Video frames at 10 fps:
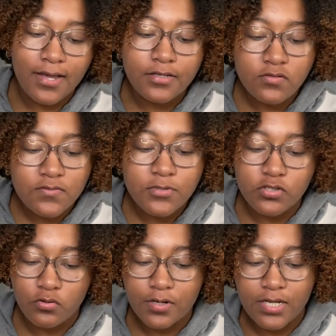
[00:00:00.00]
I use
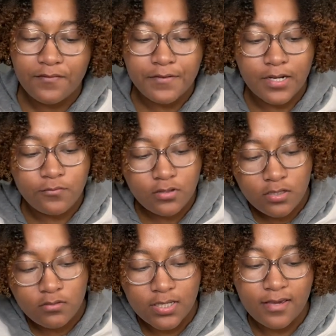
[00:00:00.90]
majority of it. I
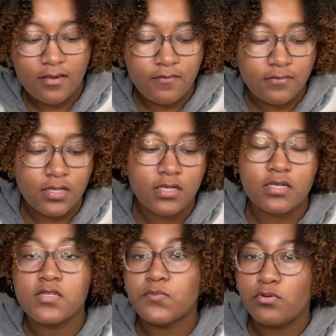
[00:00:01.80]
really only have like
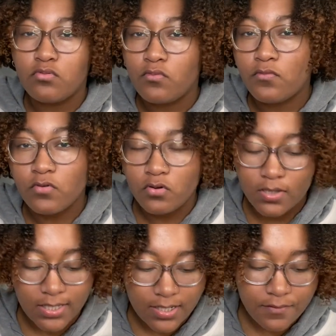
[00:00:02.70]
a spoonful
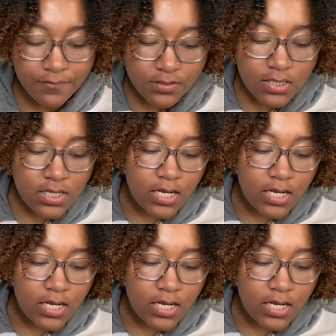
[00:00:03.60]
left.